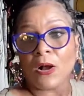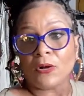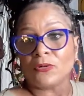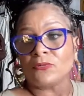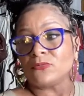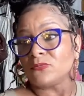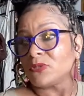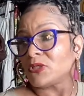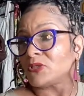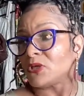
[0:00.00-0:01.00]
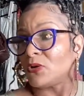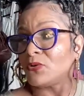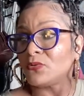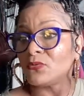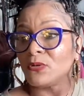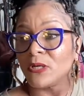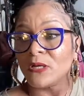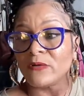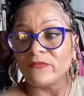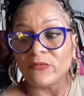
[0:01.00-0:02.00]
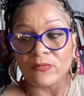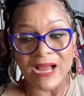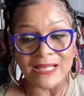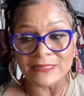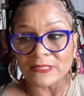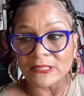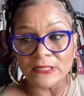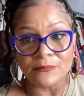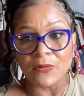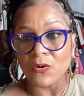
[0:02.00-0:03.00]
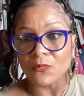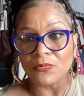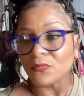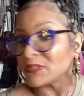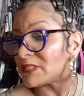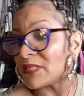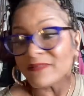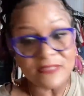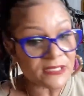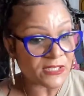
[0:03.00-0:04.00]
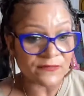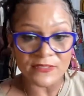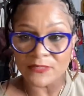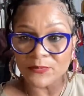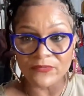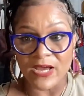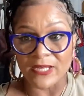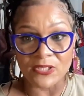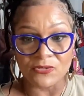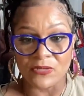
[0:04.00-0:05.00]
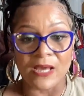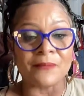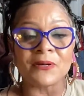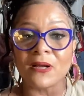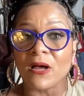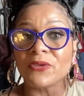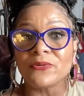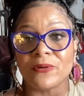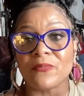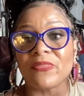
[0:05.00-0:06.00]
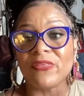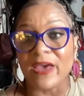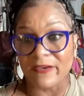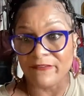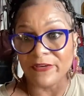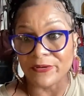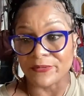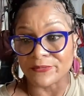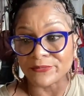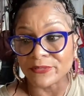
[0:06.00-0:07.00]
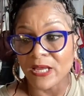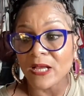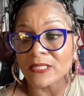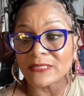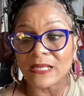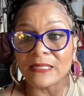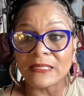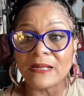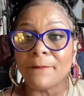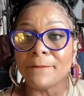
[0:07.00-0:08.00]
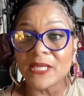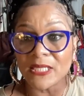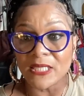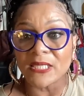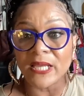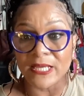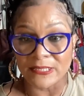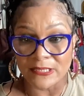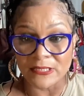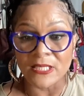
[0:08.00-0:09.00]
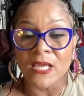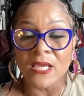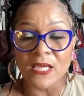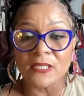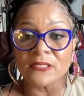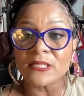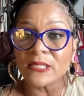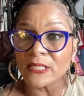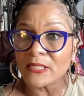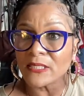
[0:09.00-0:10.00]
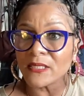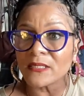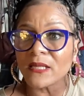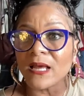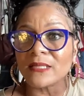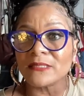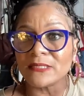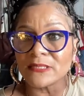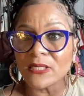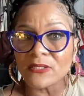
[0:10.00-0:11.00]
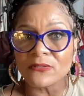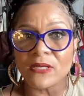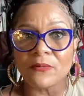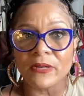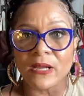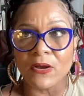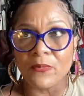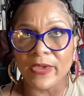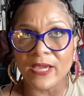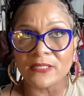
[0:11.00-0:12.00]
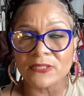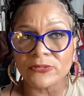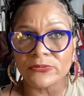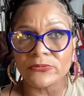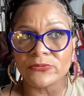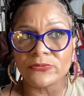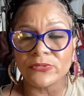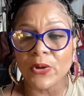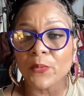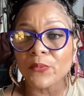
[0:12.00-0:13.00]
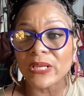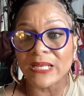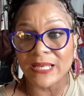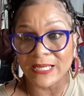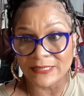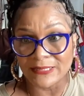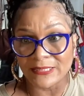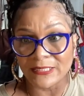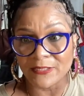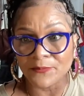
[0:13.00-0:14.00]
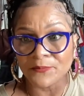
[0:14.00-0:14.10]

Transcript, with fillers: on your Verizon, T-Mobile, whichever service provider you got. I'm gonna call you on that phone because I need immediate answers. And Ken Ken, I did tell you that when I go back to Reclectic,